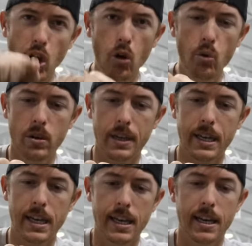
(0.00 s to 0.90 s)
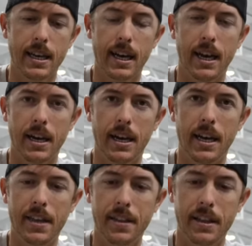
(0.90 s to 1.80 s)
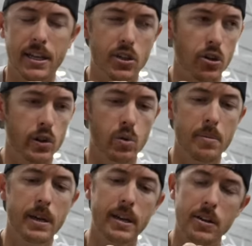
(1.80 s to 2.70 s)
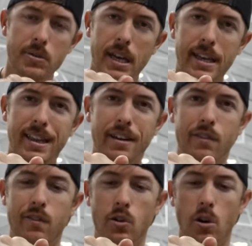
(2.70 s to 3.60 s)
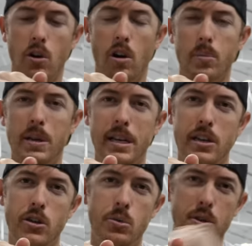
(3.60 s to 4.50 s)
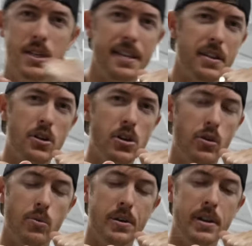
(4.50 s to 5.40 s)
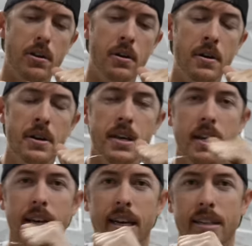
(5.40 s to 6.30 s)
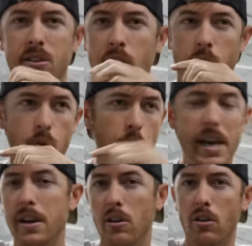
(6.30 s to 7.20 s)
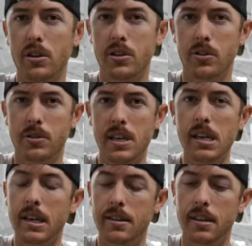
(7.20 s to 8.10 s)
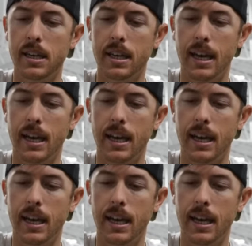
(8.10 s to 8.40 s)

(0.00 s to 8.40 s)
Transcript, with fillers: totally uh, and then they start swimming and you take that fluorocarbon and you set the hook really hard, it's gonna rake across their teeth